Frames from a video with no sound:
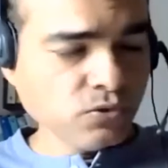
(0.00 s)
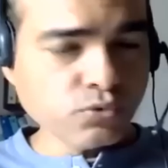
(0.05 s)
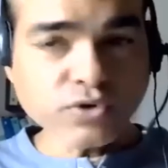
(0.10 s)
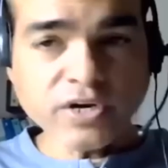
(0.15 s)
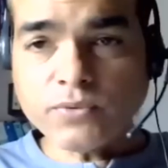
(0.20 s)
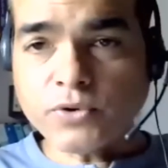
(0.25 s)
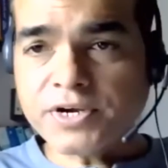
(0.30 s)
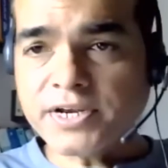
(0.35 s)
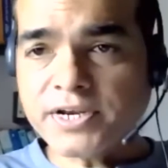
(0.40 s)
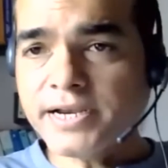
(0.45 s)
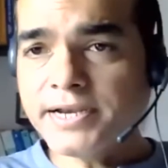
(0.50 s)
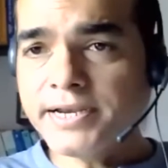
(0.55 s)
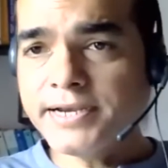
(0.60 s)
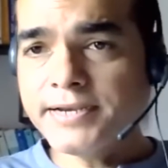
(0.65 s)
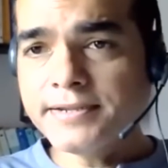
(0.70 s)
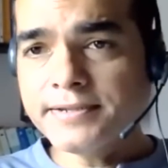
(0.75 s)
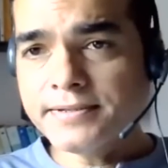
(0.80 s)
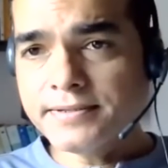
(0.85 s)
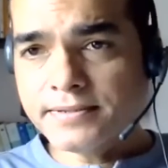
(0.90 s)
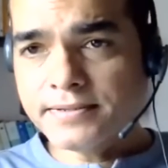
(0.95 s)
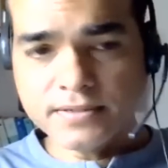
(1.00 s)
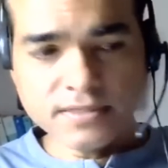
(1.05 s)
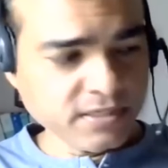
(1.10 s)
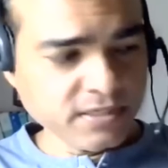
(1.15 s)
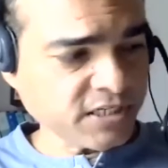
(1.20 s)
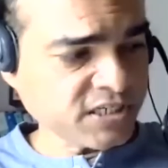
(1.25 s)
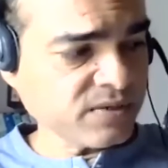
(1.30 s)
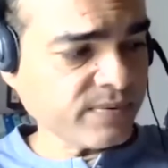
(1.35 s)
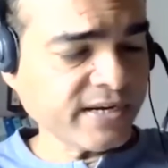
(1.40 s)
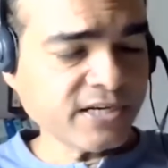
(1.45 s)
today what I did.
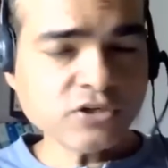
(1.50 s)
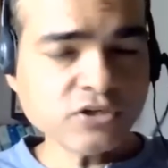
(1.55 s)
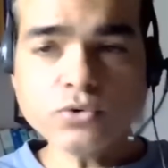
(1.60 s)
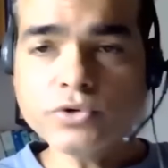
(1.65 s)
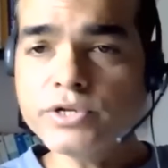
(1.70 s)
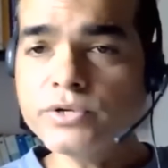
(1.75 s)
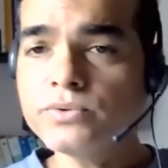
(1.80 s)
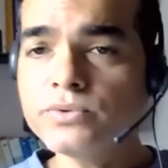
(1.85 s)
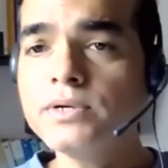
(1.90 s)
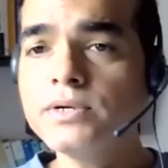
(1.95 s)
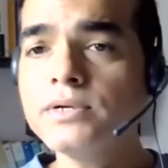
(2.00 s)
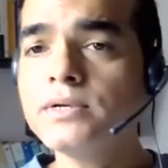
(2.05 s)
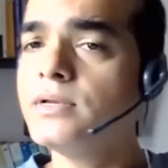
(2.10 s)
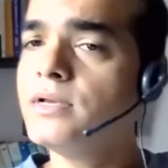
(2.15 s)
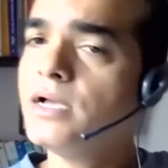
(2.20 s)
Just now I told you.